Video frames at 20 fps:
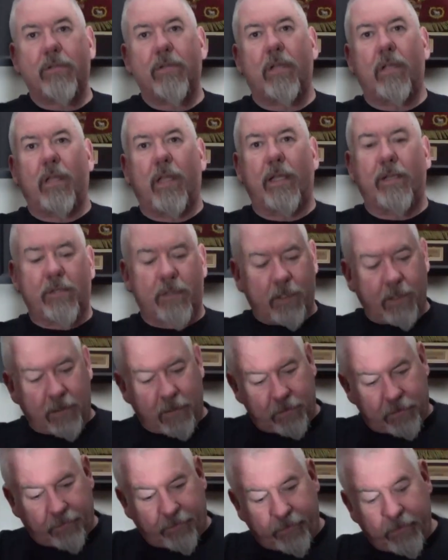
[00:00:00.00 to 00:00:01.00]
collection and
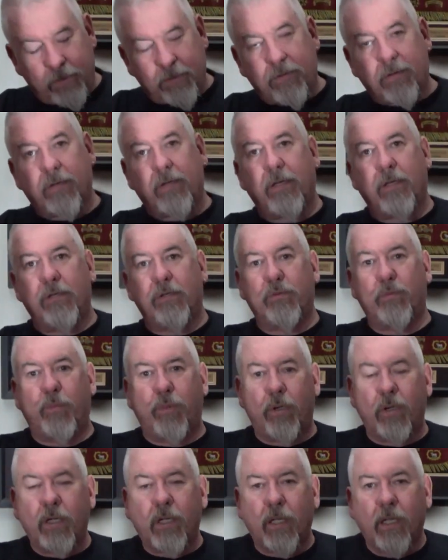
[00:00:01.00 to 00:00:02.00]
is featured in his
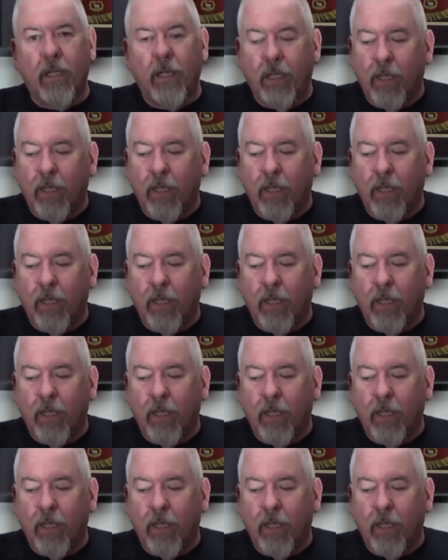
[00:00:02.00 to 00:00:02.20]
book.